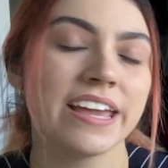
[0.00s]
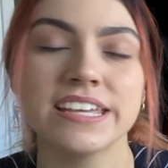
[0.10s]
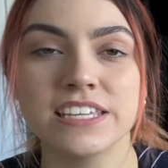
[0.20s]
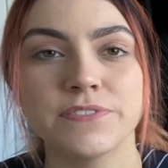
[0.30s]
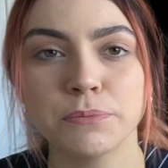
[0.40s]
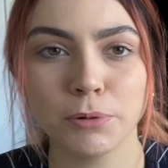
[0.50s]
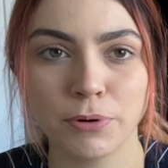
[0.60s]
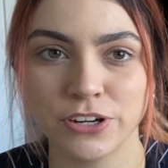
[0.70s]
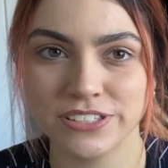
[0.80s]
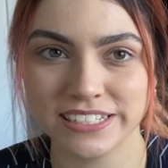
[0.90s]
The event
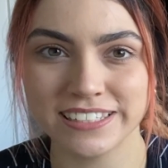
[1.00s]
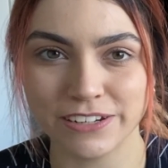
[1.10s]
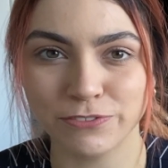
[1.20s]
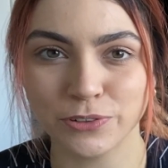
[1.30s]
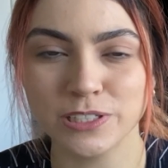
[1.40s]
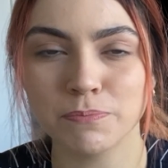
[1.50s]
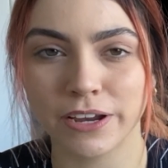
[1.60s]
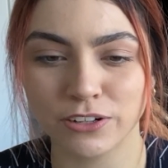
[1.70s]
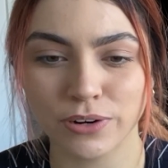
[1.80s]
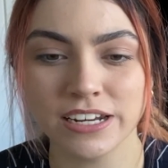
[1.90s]
proposed is influenced by
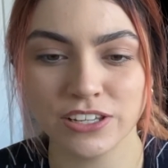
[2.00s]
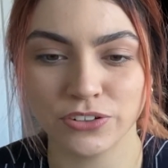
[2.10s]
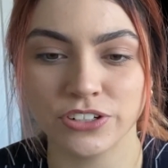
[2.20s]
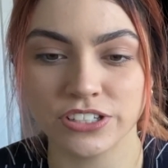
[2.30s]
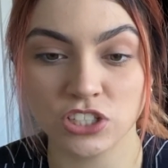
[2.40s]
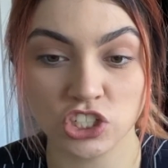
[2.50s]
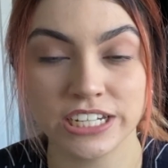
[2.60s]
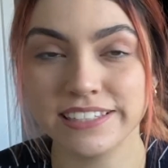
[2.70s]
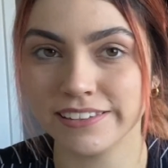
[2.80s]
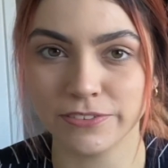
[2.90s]
Greater Union's
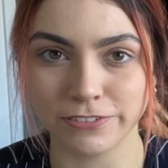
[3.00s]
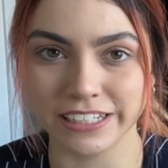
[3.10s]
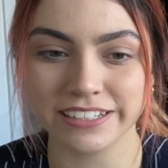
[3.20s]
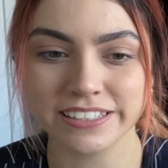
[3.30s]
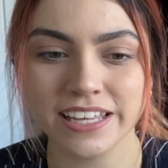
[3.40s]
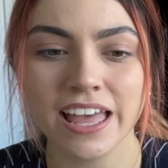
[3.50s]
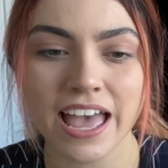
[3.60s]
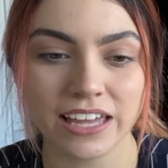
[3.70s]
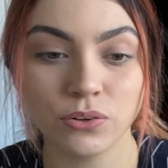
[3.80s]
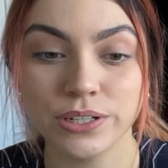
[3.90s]
Chicks at the Flicks
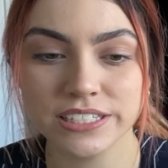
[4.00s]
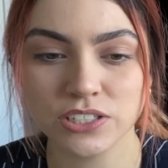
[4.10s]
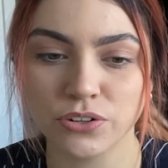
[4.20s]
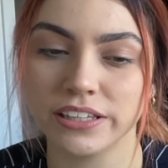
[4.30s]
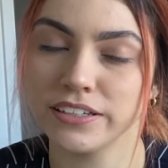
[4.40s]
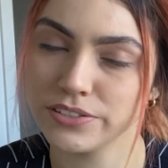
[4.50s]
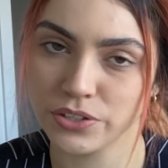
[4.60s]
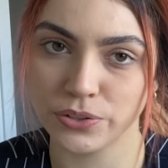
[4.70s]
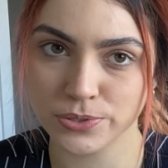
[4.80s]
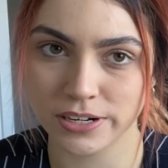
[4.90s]
and Hoyts Australia's
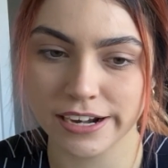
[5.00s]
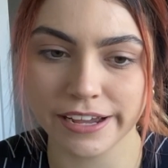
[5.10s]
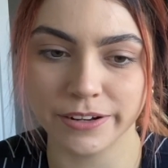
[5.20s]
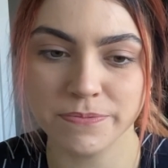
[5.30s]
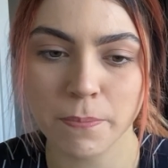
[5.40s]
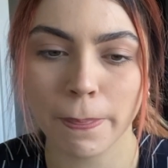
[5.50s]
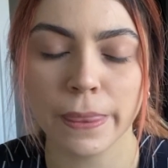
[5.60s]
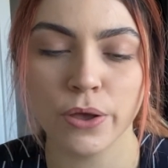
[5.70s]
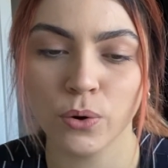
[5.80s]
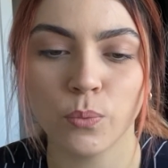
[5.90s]
Girls Night Out,
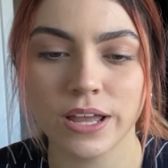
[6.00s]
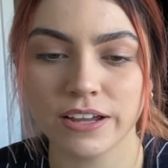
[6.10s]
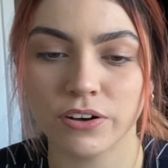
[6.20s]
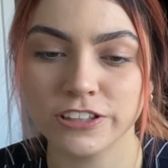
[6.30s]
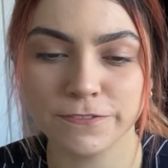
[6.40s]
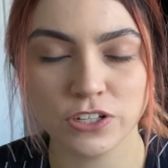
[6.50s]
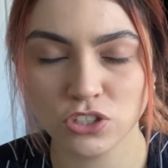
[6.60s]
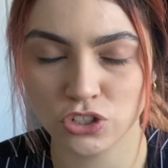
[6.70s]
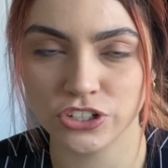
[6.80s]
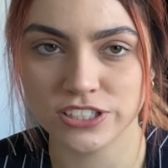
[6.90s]
where on the first
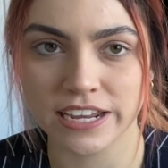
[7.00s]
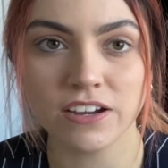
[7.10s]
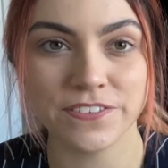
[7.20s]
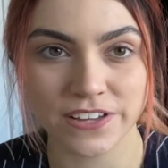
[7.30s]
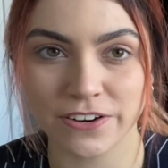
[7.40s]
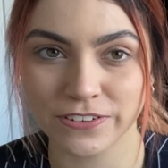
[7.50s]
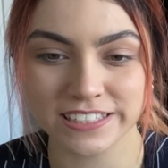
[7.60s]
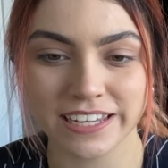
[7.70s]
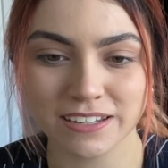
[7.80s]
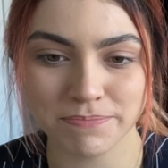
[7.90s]
Tuesday of every
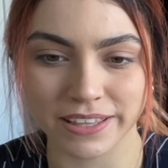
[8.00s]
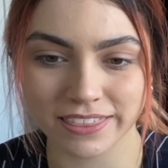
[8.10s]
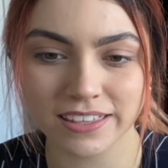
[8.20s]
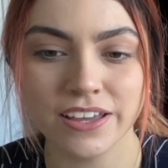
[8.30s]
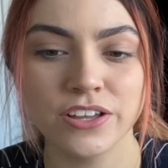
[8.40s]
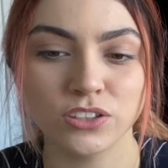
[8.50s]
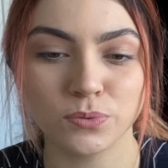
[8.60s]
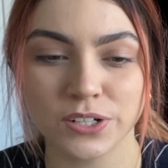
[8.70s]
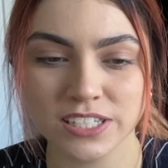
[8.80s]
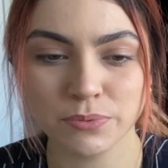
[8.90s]
second month, the
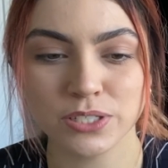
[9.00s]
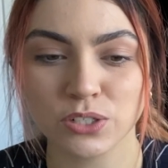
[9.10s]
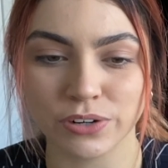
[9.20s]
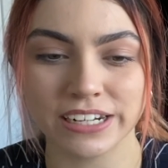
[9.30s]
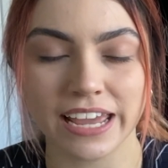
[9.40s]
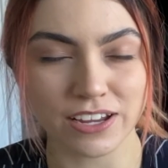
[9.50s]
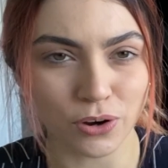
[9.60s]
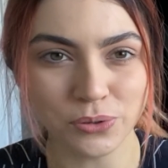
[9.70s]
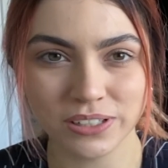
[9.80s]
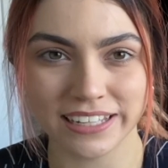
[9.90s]
Roxy will screen a
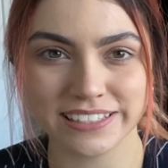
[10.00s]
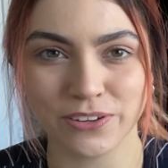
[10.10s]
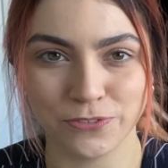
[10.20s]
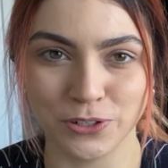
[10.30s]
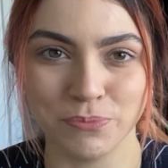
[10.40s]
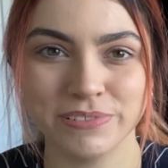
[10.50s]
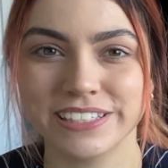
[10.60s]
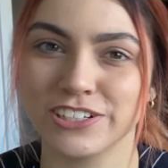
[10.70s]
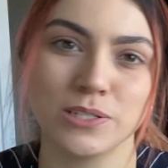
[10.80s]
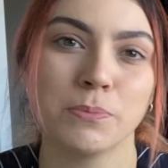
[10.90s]
cult classic film
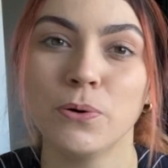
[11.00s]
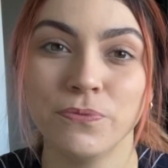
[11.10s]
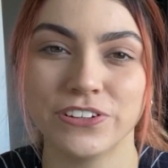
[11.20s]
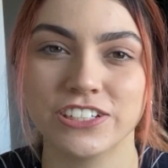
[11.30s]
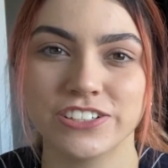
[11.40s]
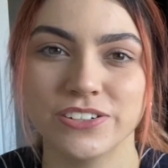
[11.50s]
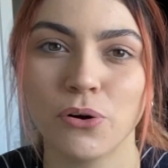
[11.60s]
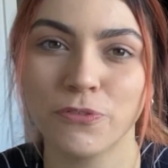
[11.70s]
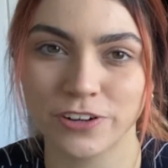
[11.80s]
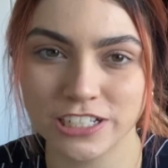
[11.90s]
such as Pulp Fiction or
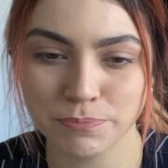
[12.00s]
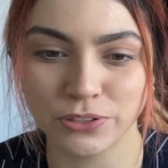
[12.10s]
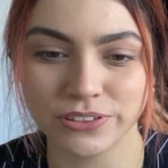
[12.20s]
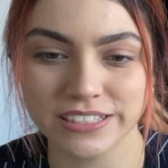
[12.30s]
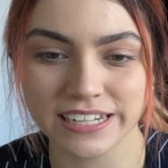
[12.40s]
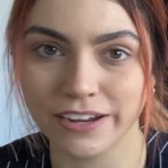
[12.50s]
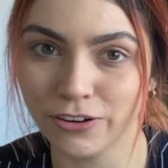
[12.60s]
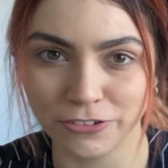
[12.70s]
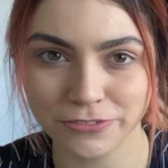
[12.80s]
Ferris Bueller's Day Off.